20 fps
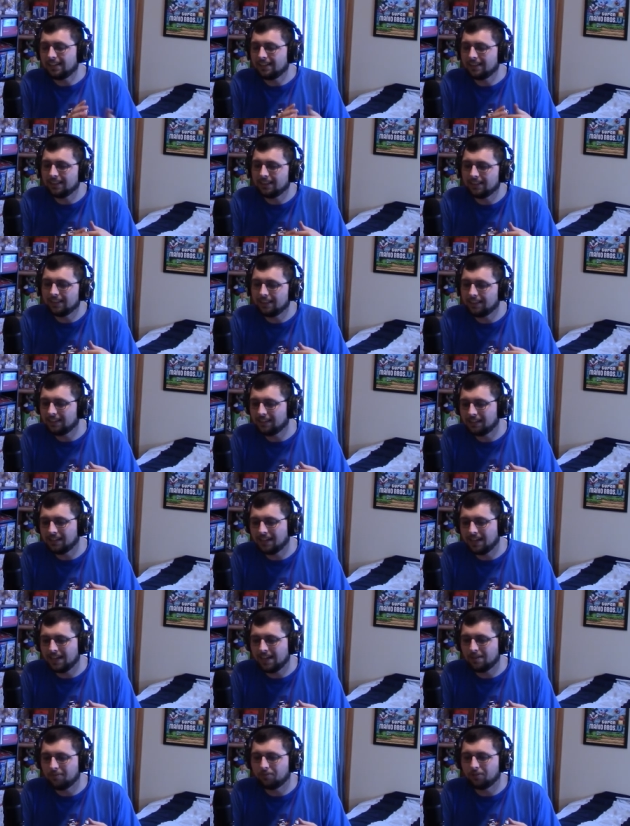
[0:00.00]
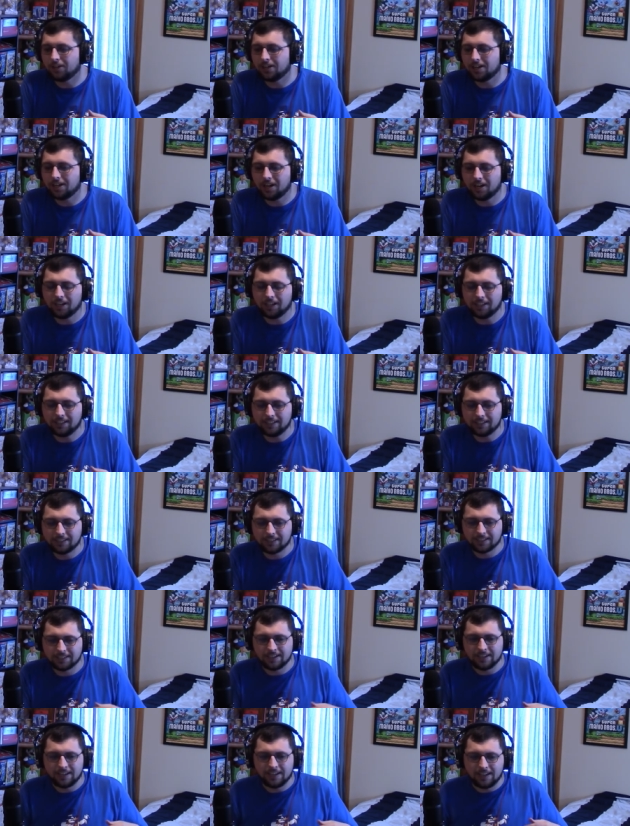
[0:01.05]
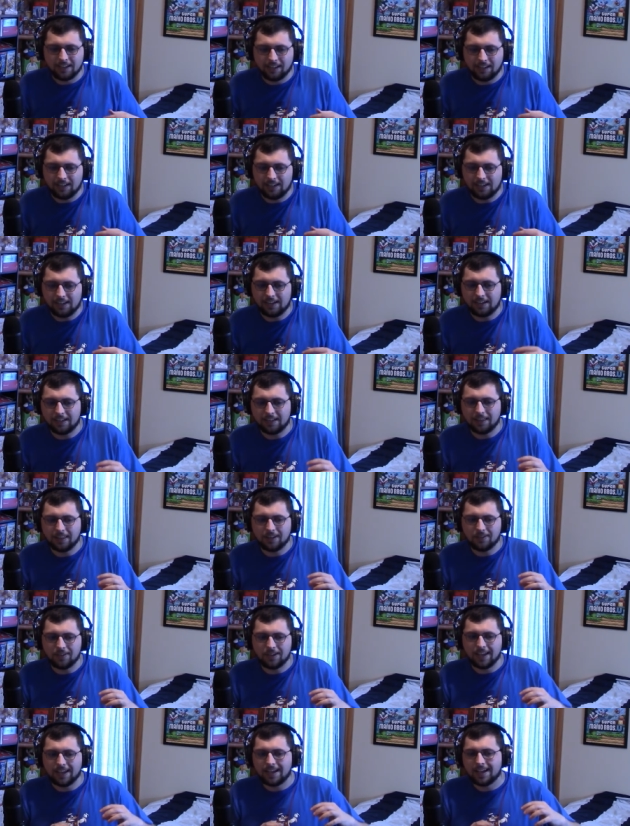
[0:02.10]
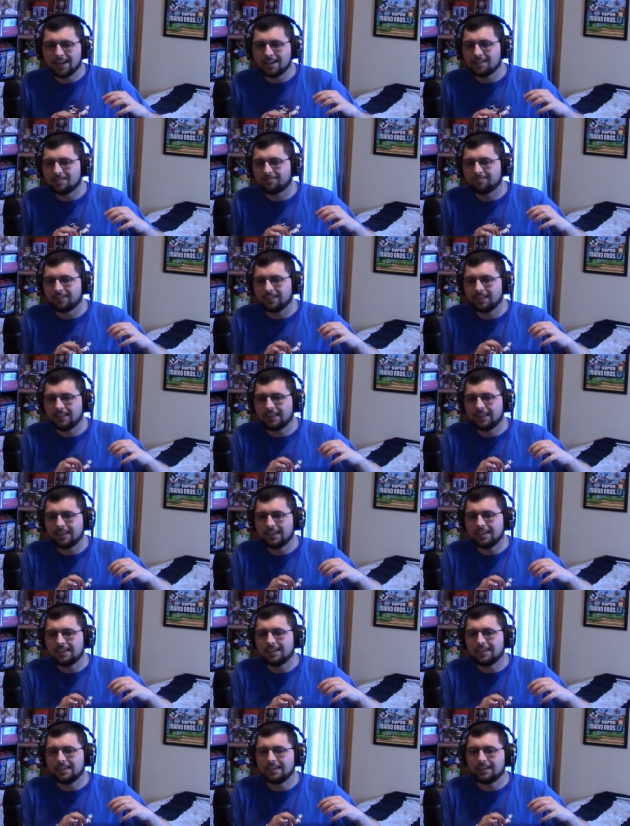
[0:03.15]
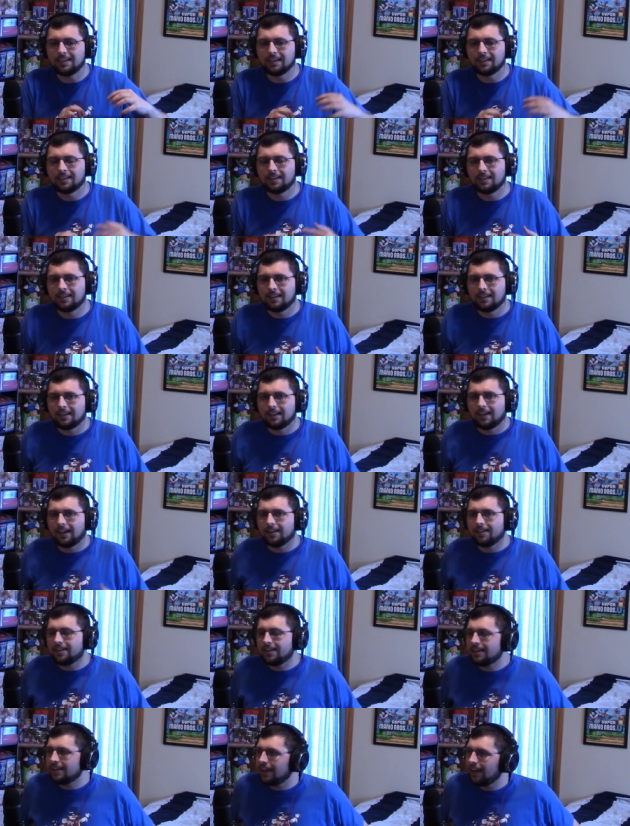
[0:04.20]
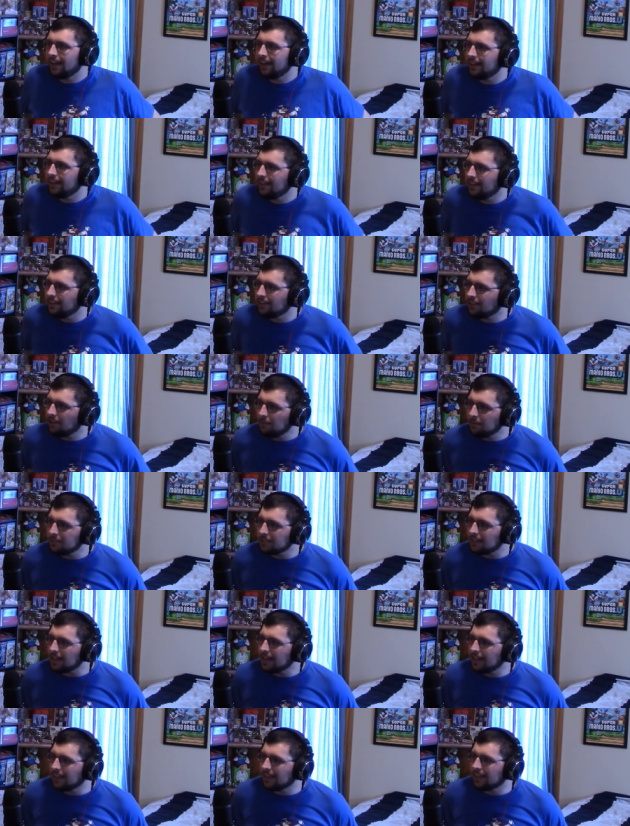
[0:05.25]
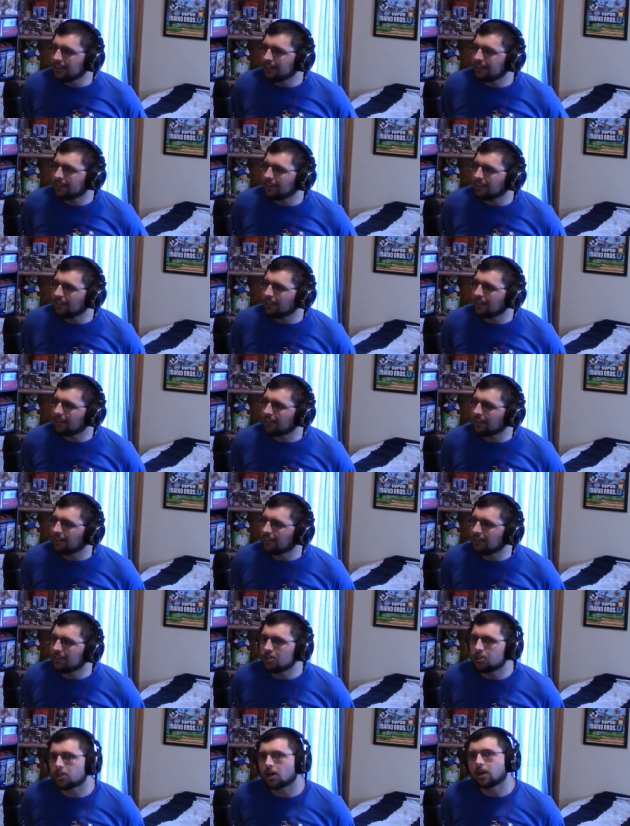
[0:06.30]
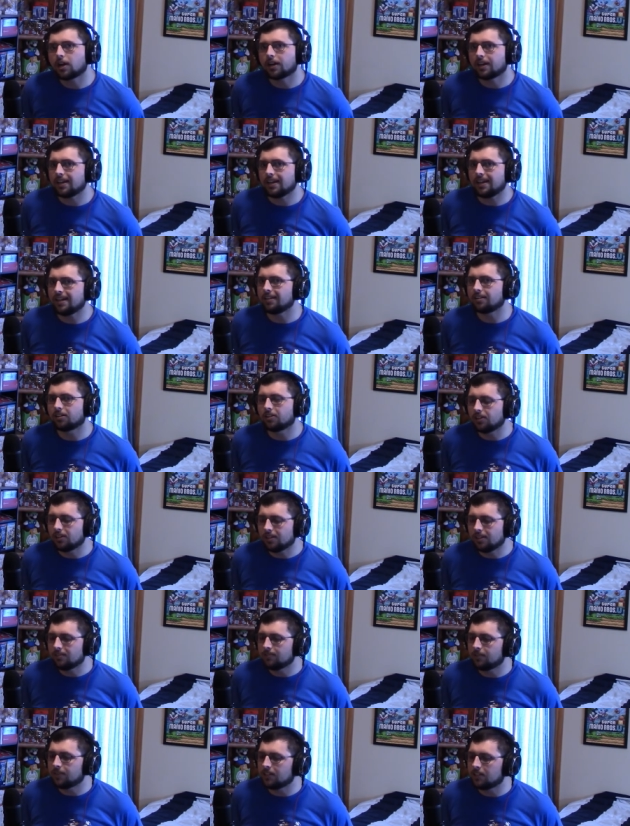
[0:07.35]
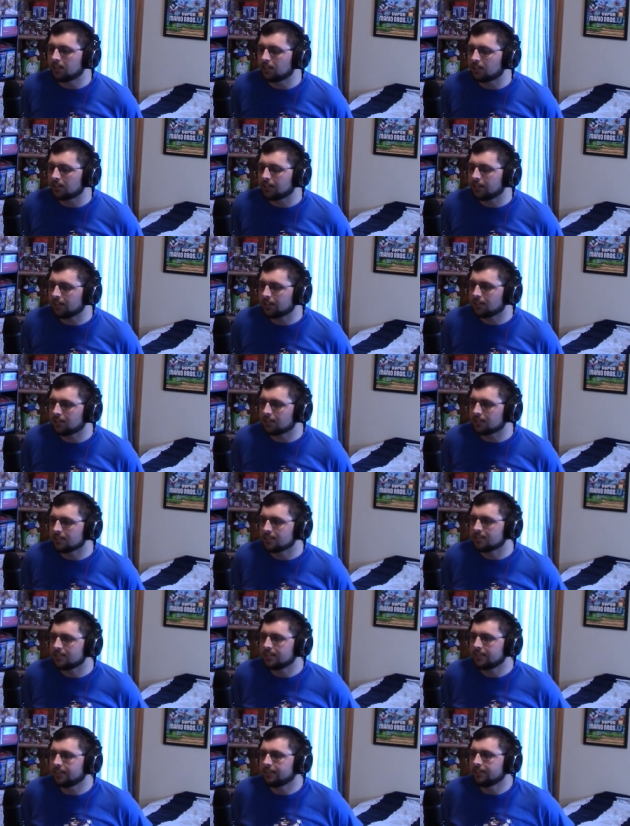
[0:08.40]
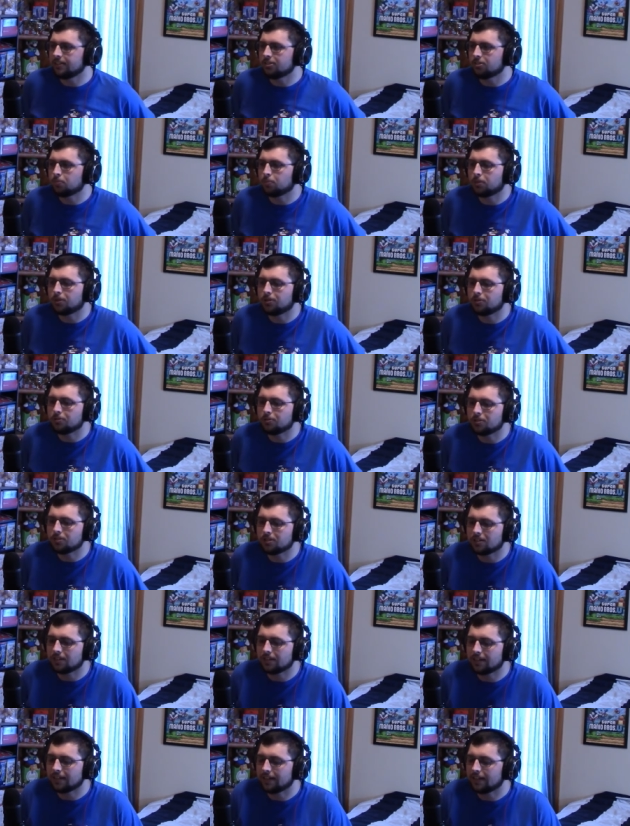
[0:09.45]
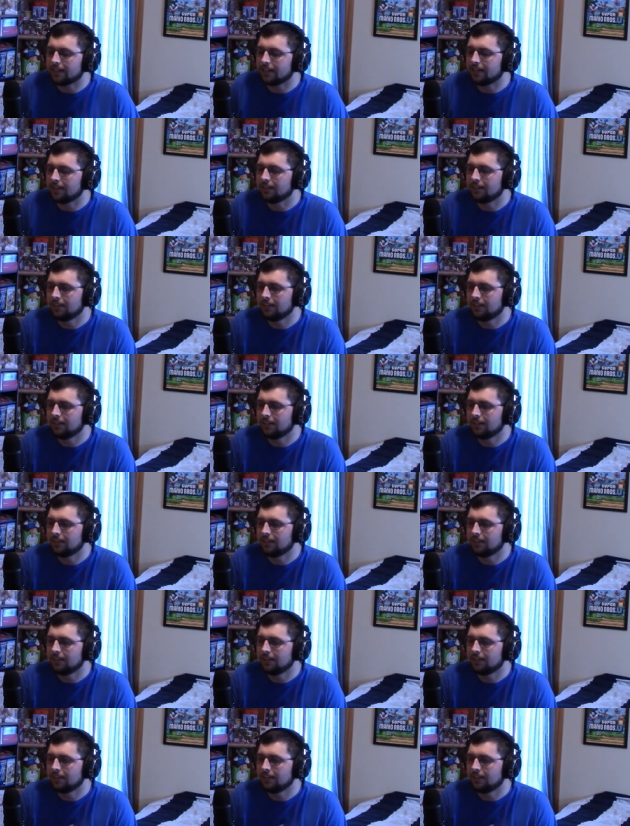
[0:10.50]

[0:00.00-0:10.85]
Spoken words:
little game regardless. Then we have the... it's almost like the dark era of the Donkey Kong series post the